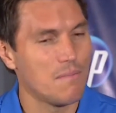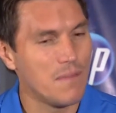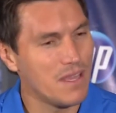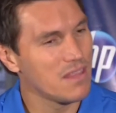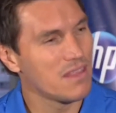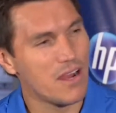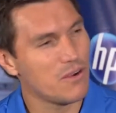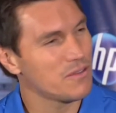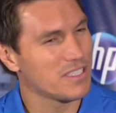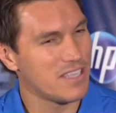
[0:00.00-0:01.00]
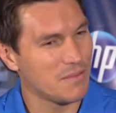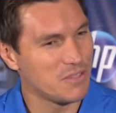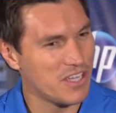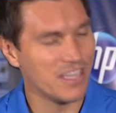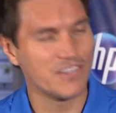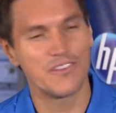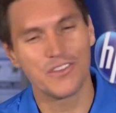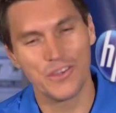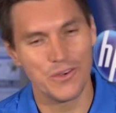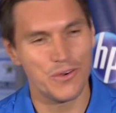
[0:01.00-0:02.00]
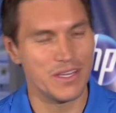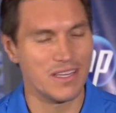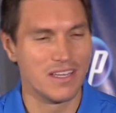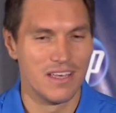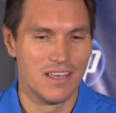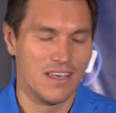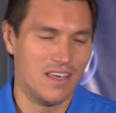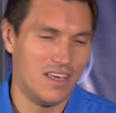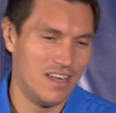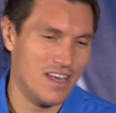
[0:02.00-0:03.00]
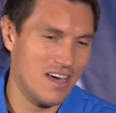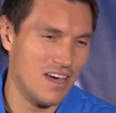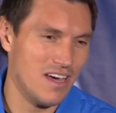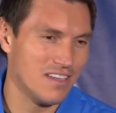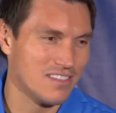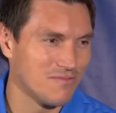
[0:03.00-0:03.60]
being there all the time, checking on you, and I